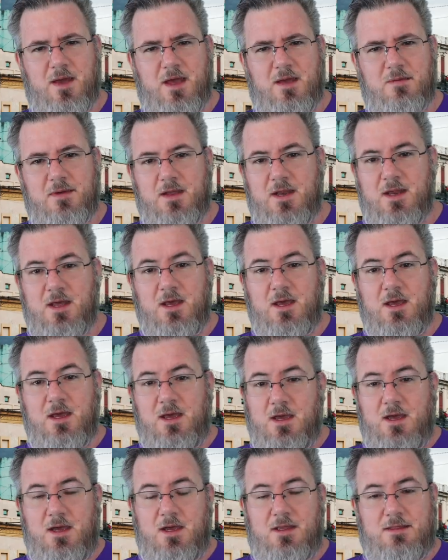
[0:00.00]
payment?
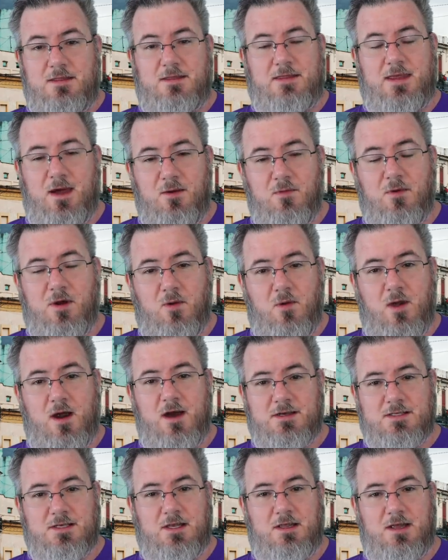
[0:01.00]
that
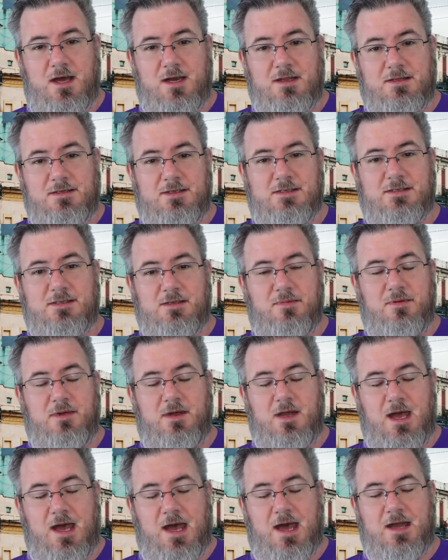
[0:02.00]
requires a lot of
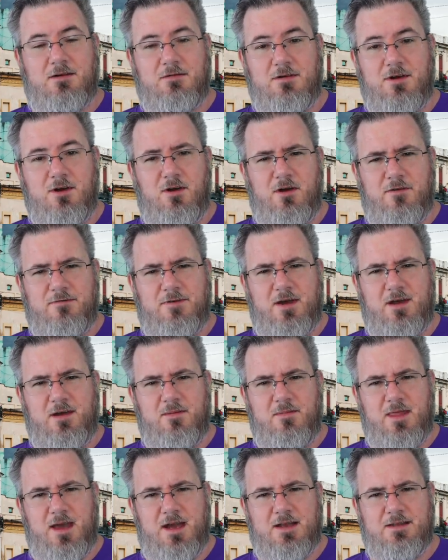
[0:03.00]
discipline. I don't know if I
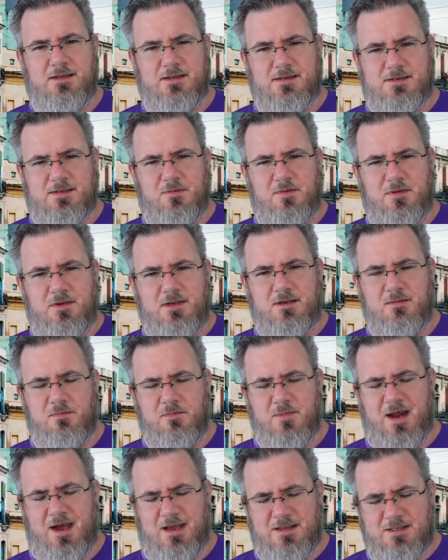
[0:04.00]
am that disciplined,
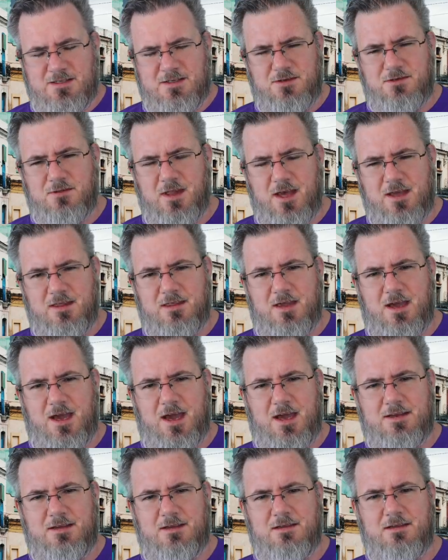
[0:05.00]
but I do like the
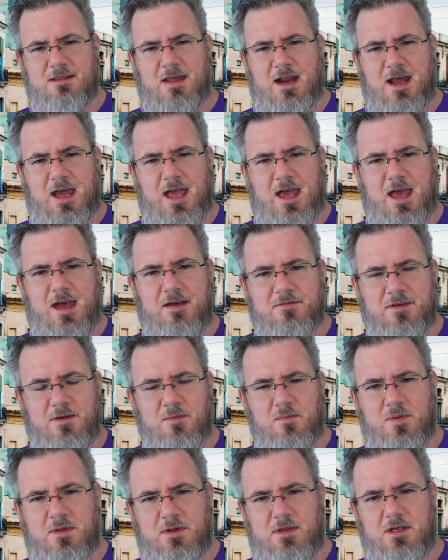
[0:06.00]
idea that I have
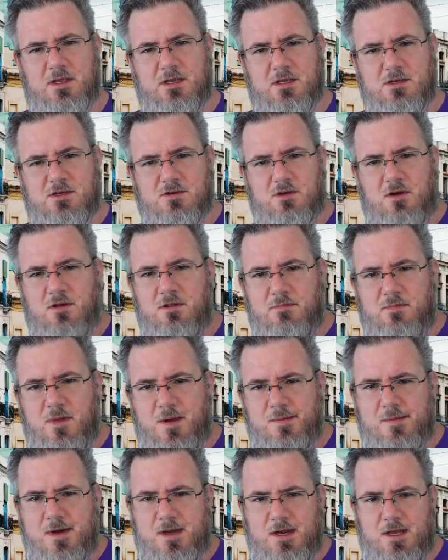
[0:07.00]
complete control of
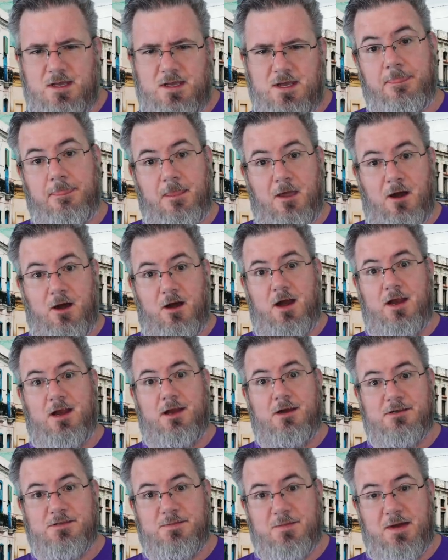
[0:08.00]
my money. All right,
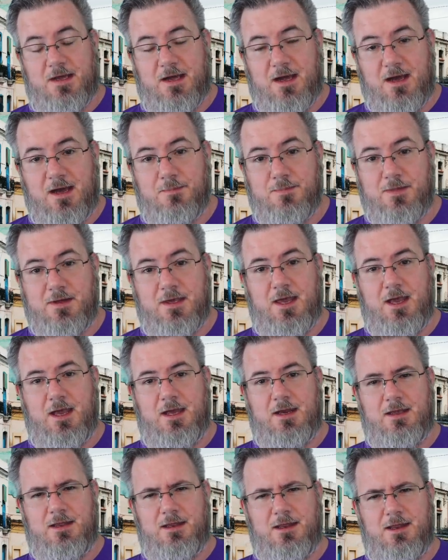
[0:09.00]
here's my
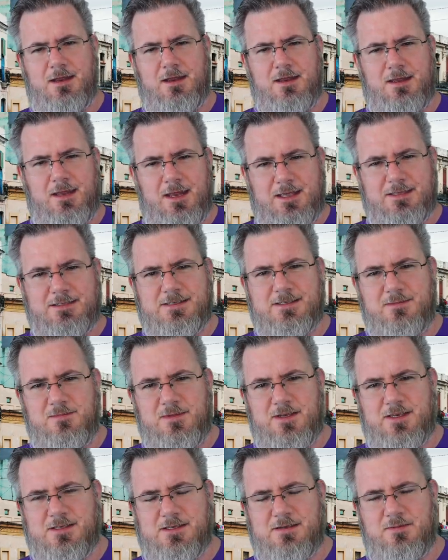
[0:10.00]
complicated, need some
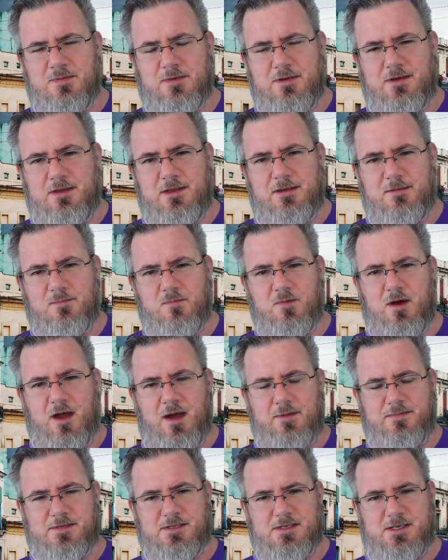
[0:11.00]
discipline
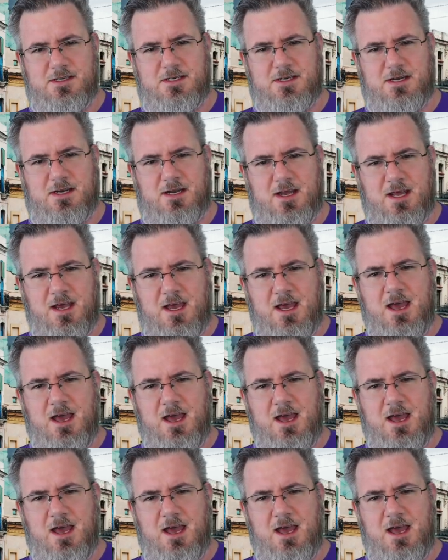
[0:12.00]
proposition.